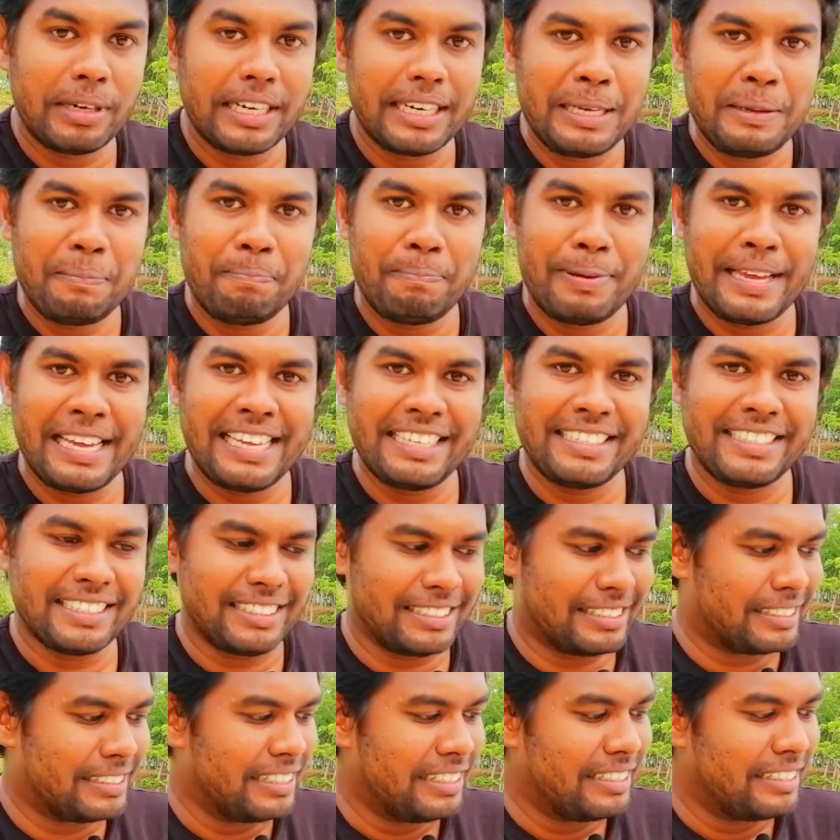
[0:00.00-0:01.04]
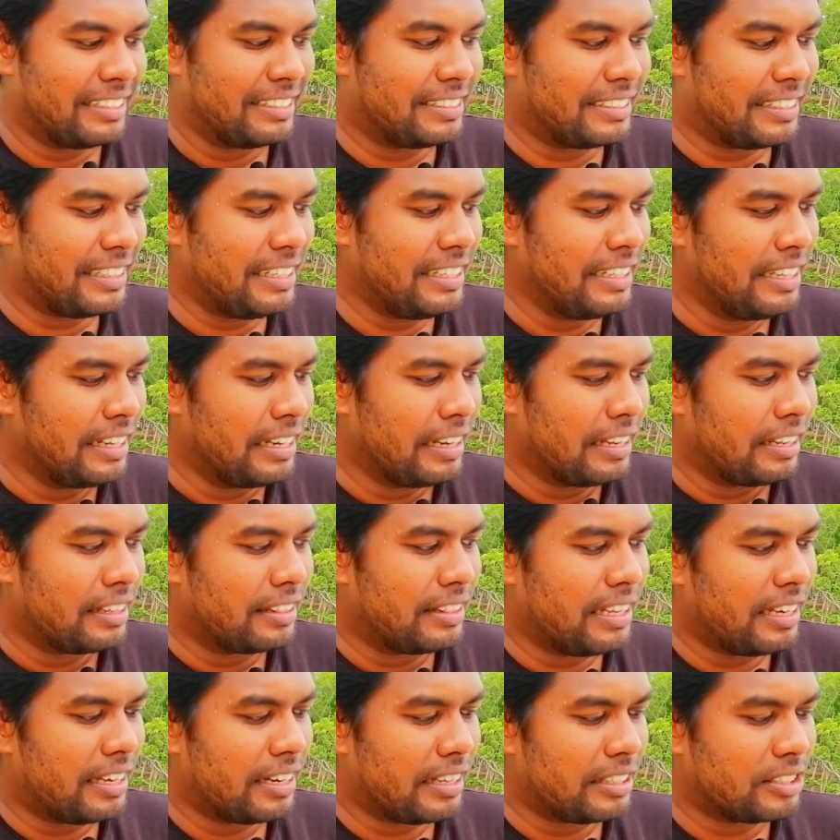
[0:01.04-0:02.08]
pages. See,
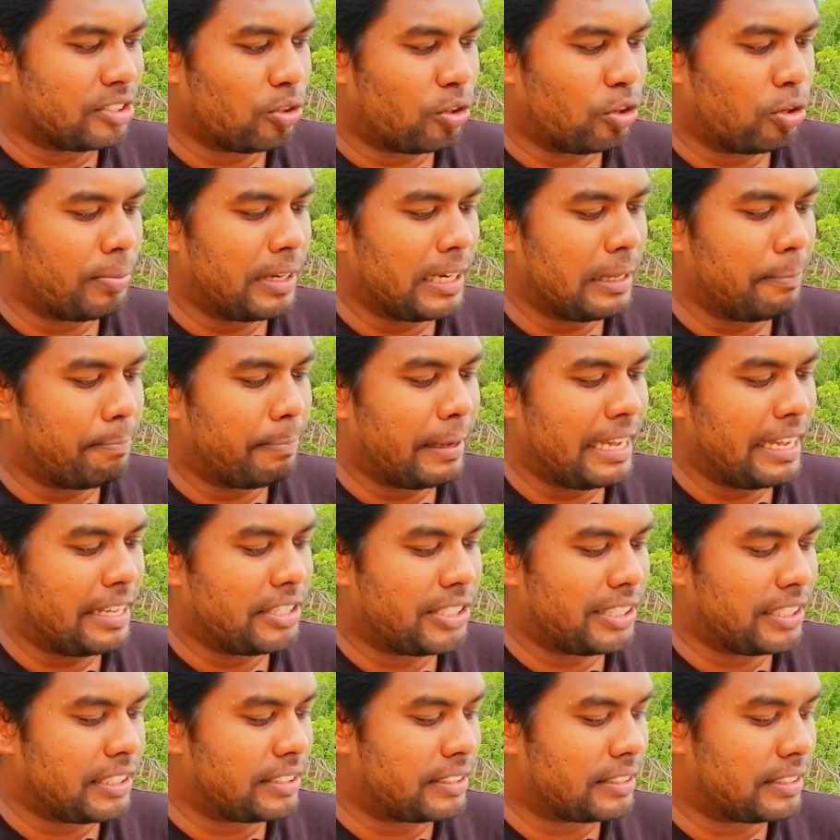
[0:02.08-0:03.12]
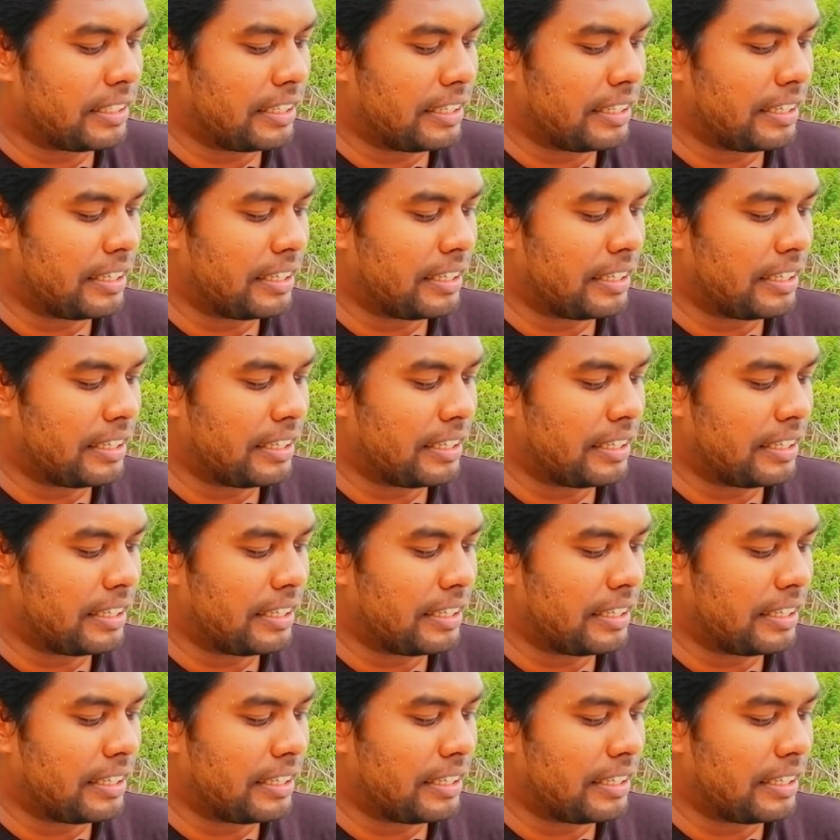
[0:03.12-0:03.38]
there are so many pages.